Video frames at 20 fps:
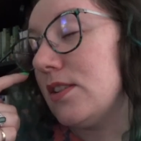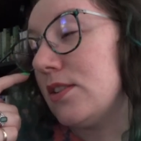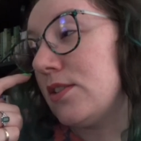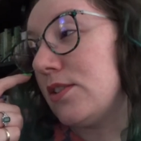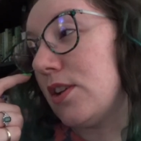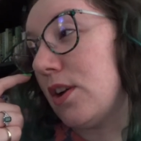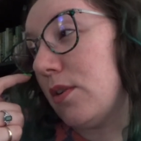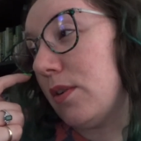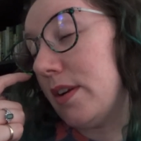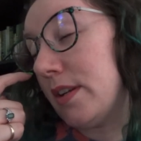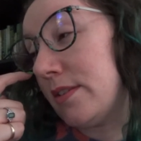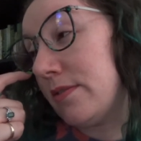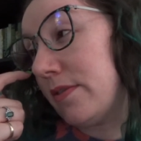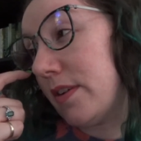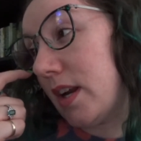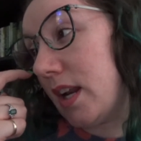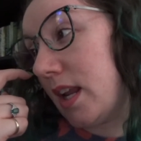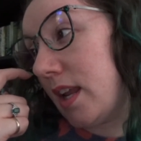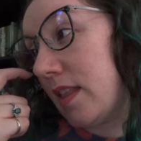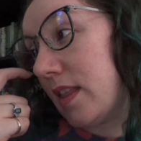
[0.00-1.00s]
So it's
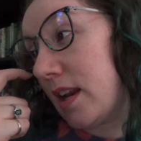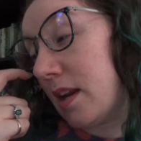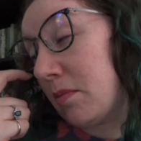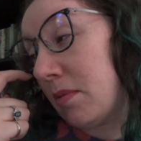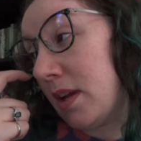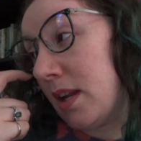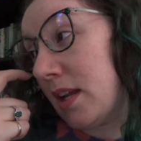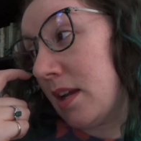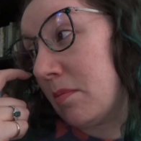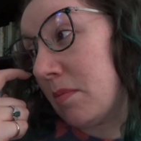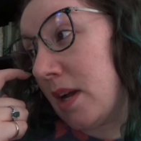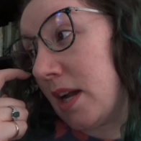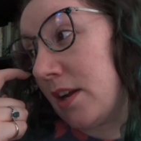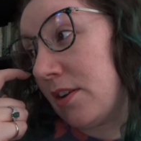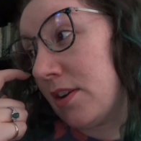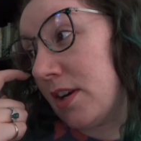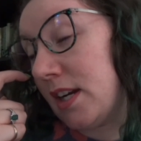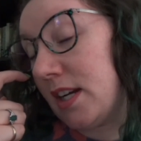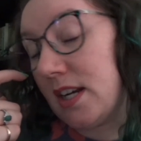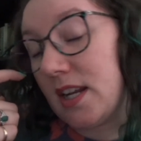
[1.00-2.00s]
funny that I'm getting a
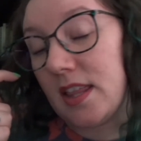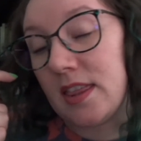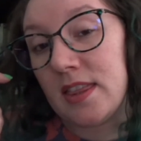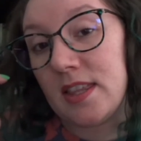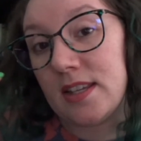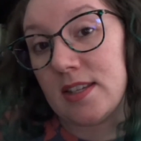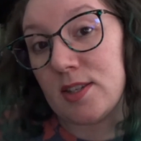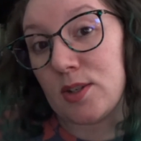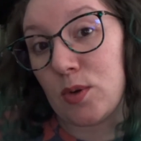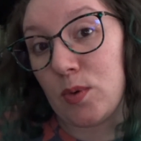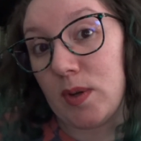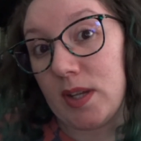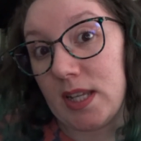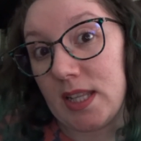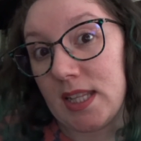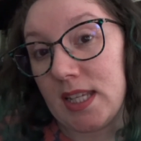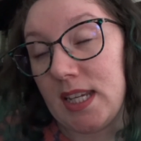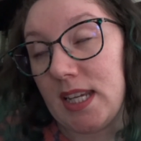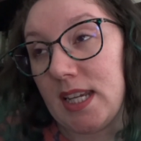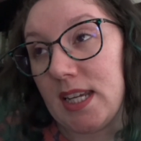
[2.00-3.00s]
migraine this
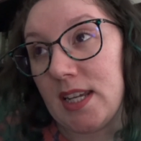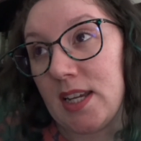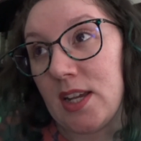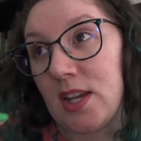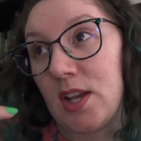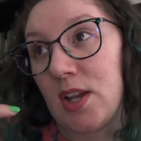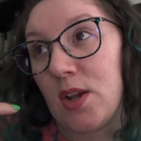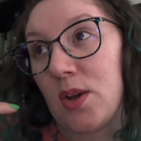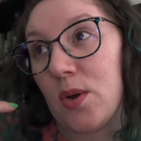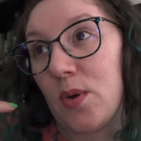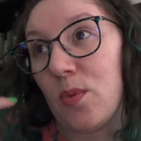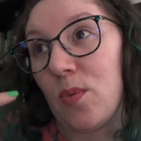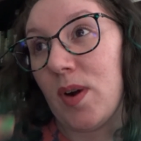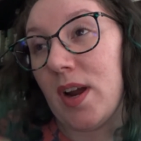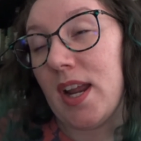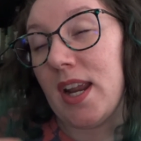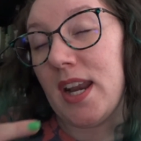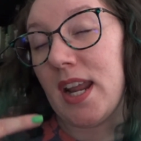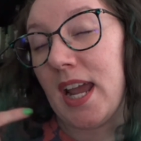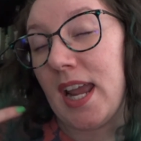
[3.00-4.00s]
quickly
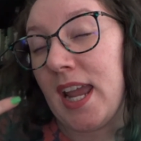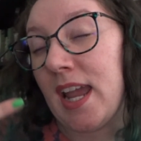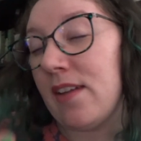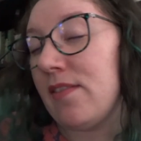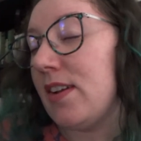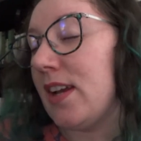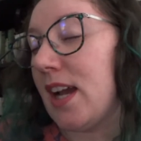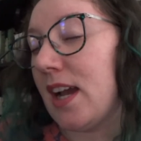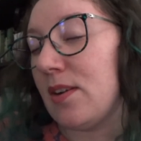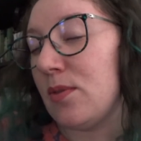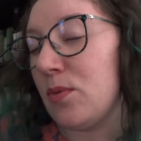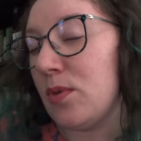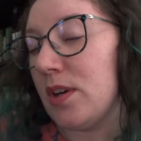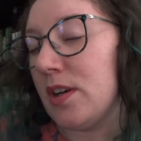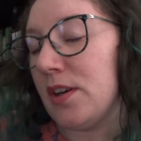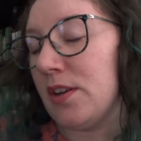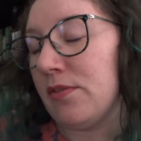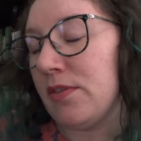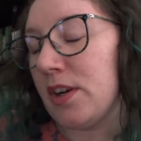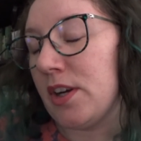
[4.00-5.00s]
when I haven't gotten
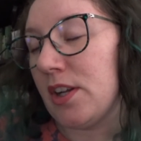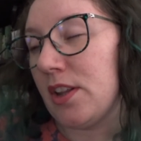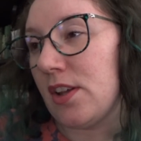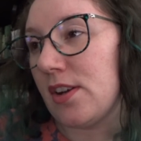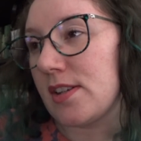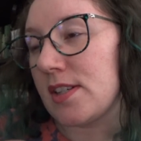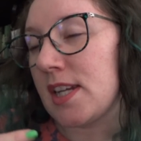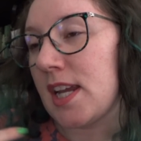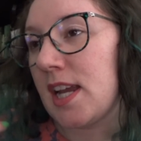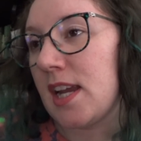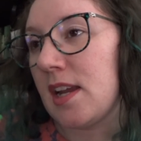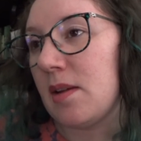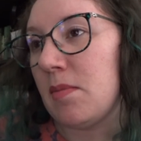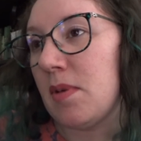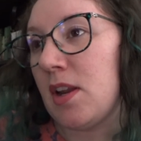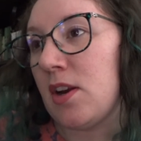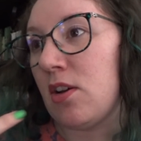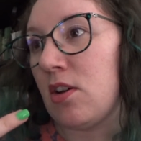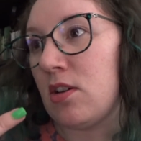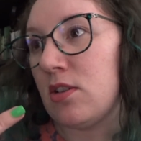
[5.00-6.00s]
one in a very long time.
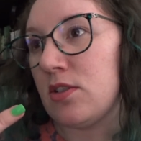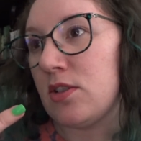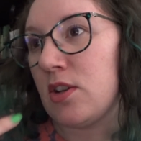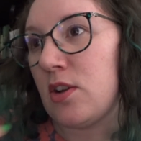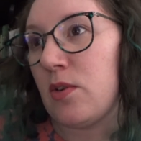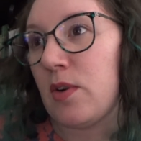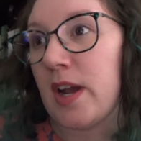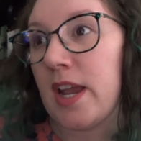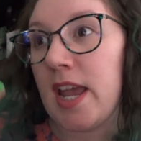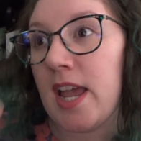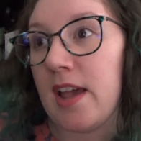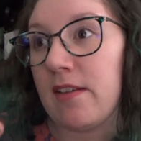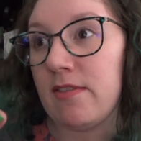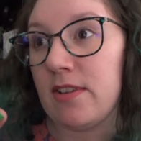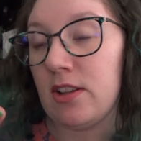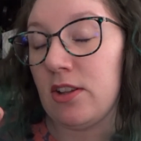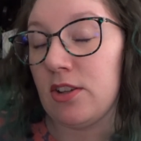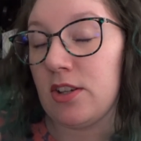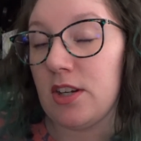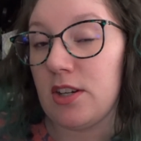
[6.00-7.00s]
And also, I
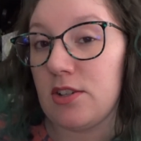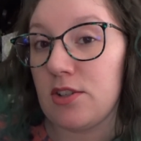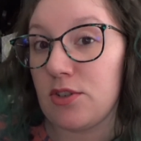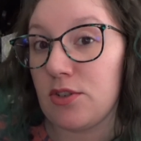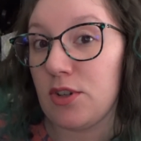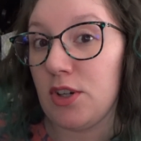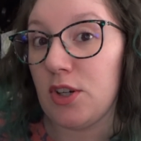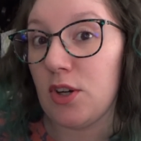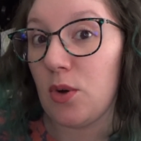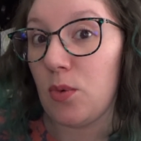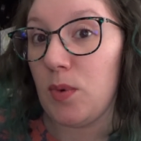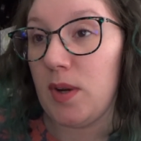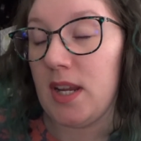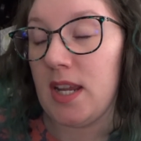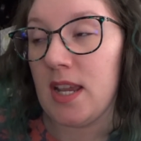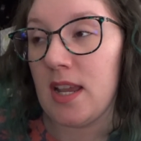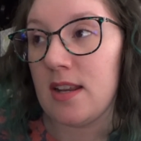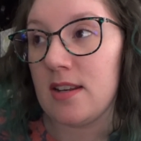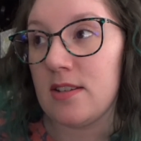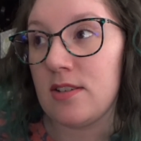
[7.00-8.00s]
haven't looked at a screen all
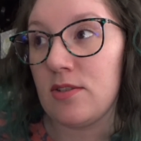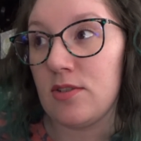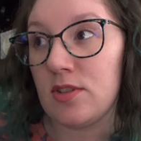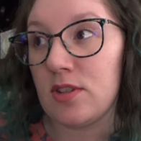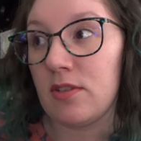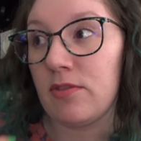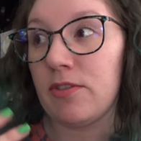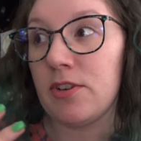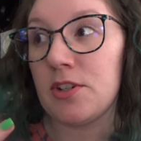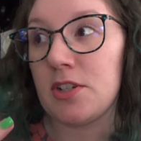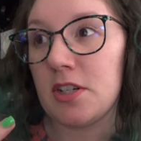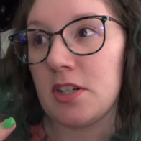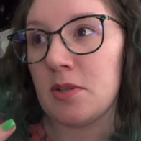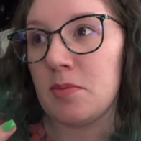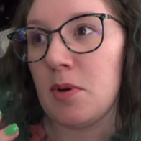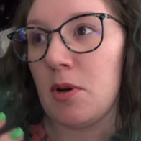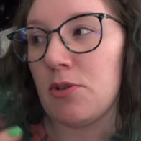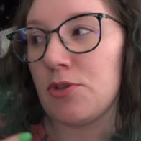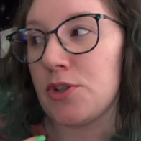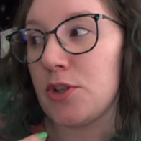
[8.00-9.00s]
weekend. So it's the first
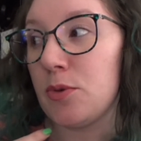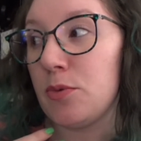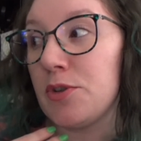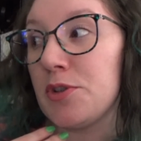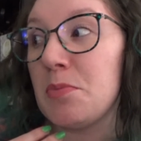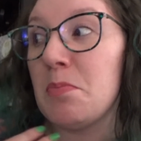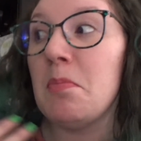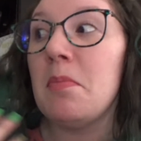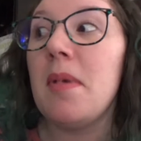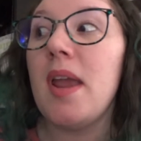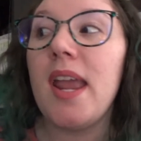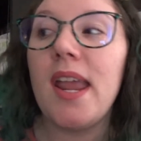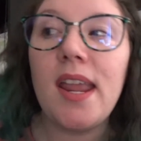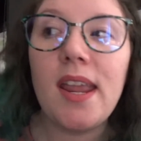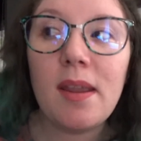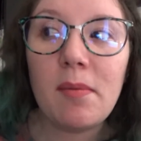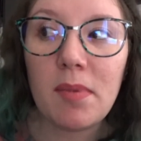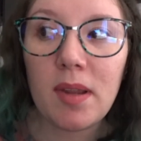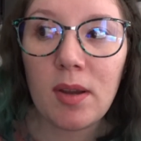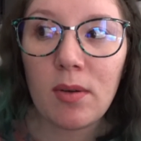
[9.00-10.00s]
exposure, which
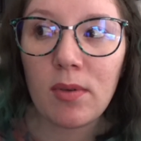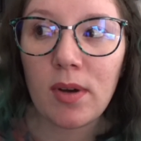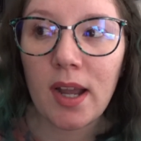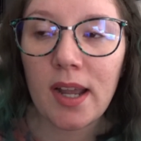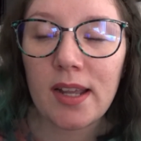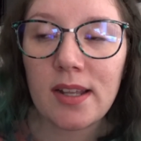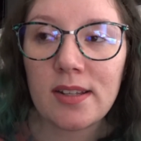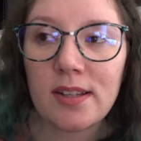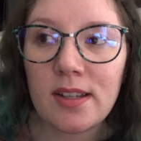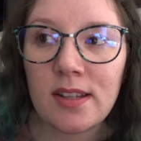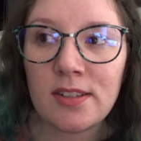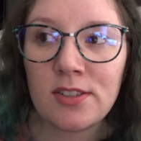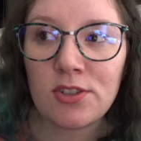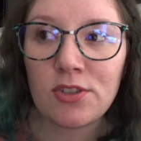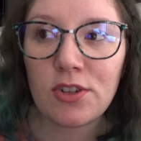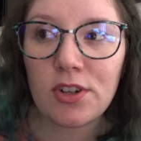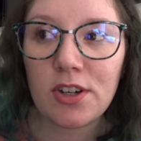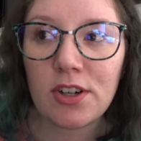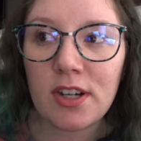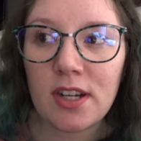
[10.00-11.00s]
may be why it's
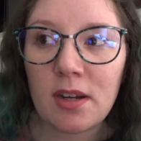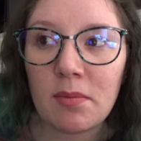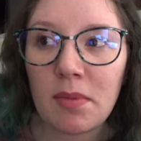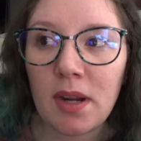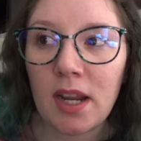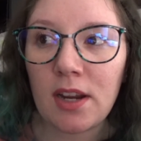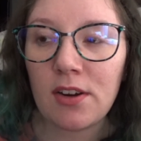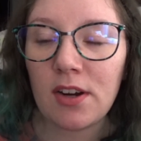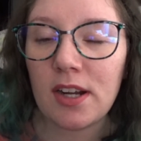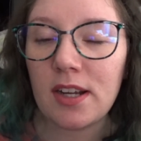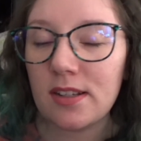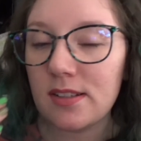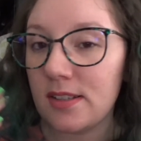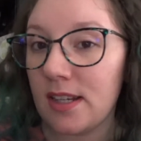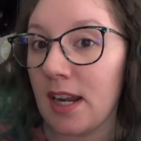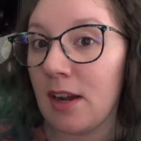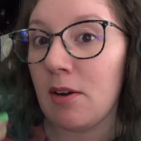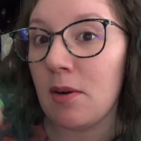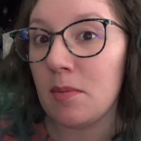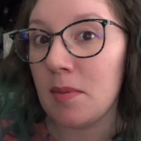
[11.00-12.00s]
triggering a migraine, because
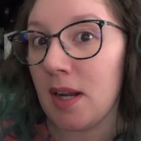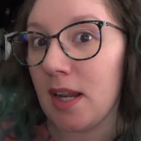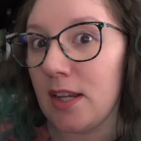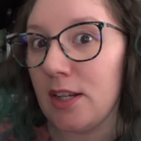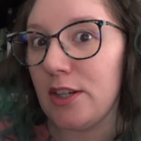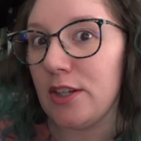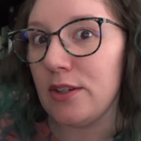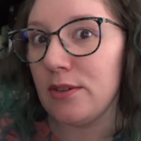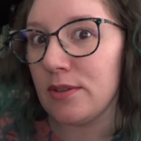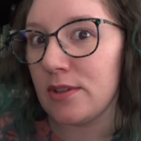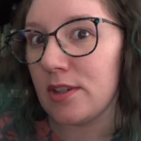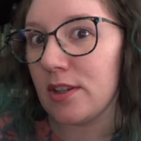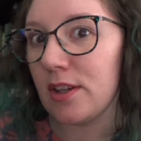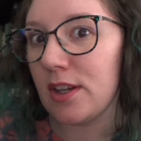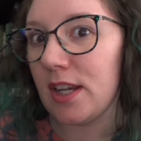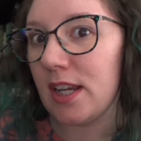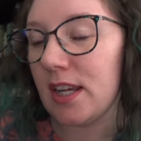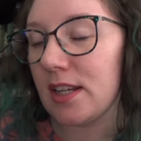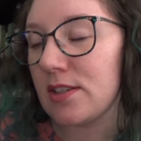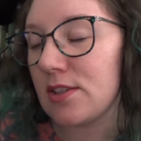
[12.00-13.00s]
now I'm not used to
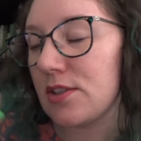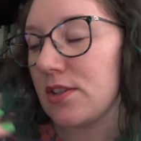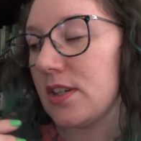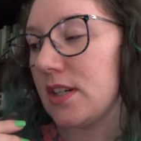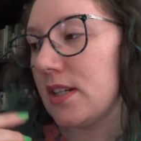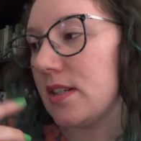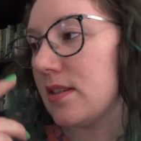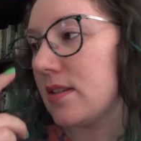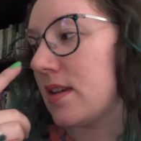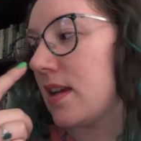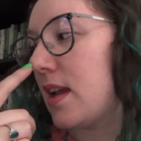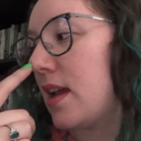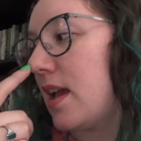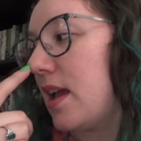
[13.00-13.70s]
looking at screens.